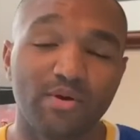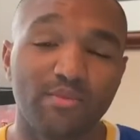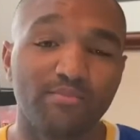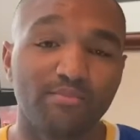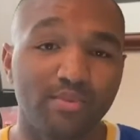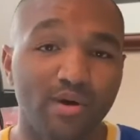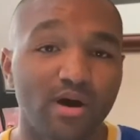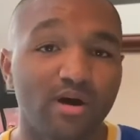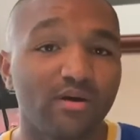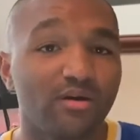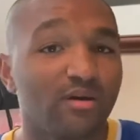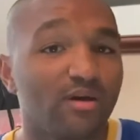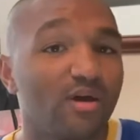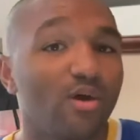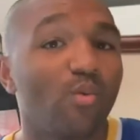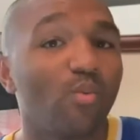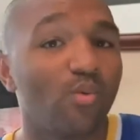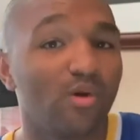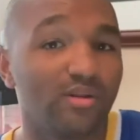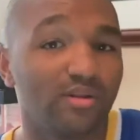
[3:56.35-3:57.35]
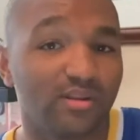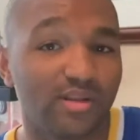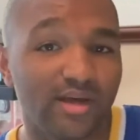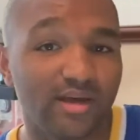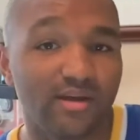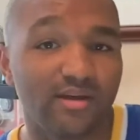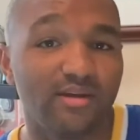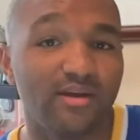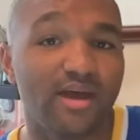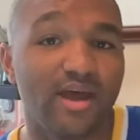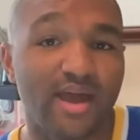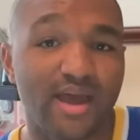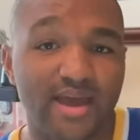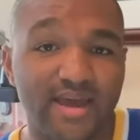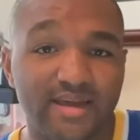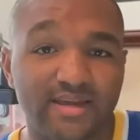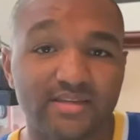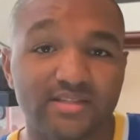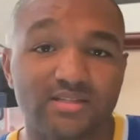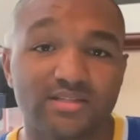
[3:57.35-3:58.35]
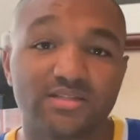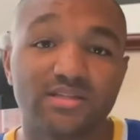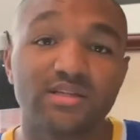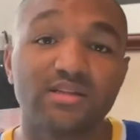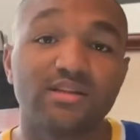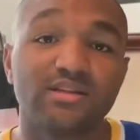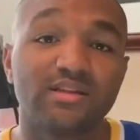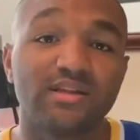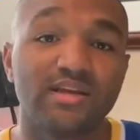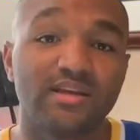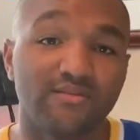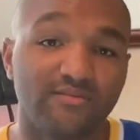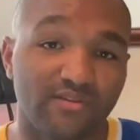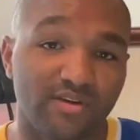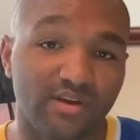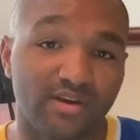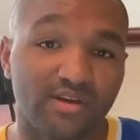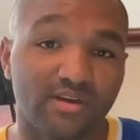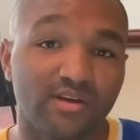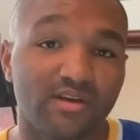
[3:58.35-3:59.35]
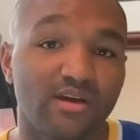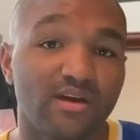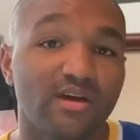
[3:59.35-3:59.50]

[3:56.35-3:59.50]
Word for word: But what led Ace to leaving